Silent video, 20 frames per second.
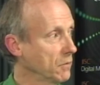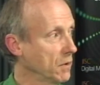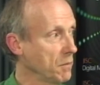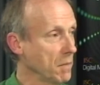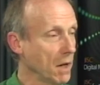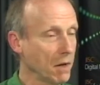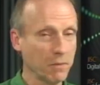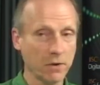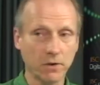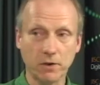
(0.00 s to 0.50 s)

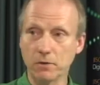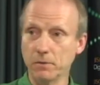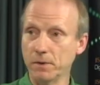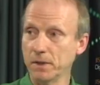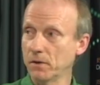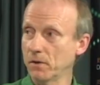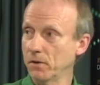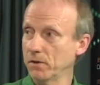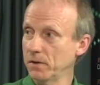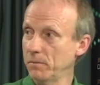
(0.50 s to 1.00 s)
remember to
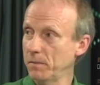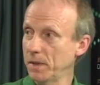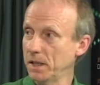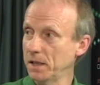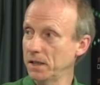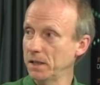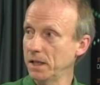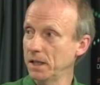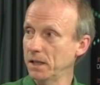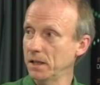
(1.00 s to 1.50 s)
record the
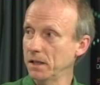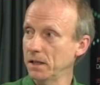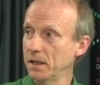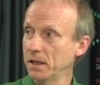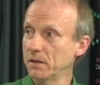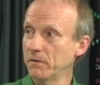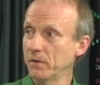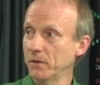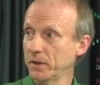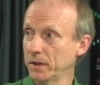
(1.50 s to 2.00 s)
metadata,
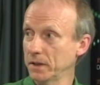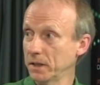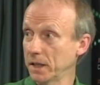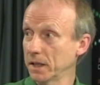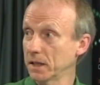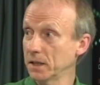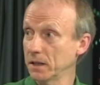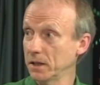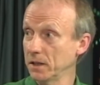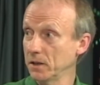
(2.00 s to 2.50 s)
it's very
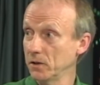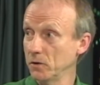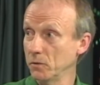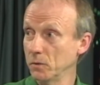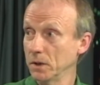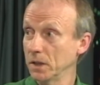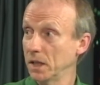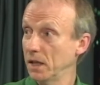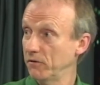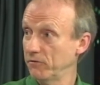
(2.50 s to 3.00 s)
likely you
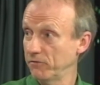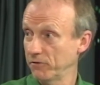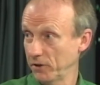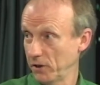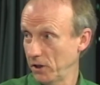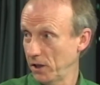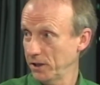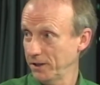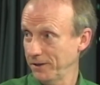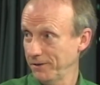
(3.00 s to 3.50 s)
will have
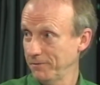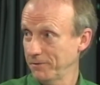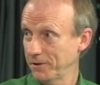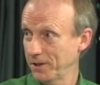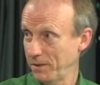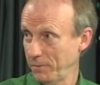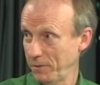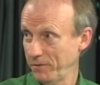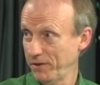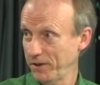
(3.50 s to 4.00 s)
forgotten
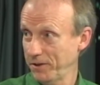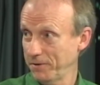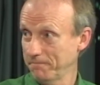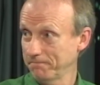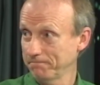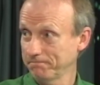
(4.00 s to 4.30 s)
some of it.